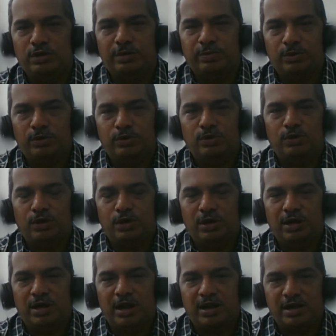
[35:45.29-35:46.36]
the protocol
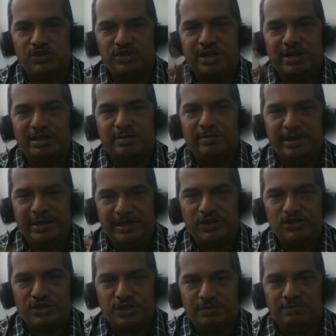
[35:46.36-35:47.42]
or understand the
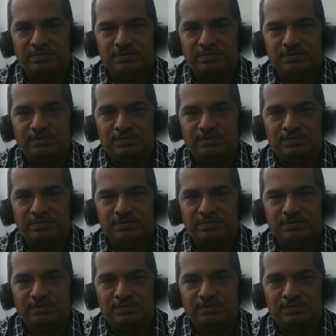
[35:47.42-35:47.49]
medication?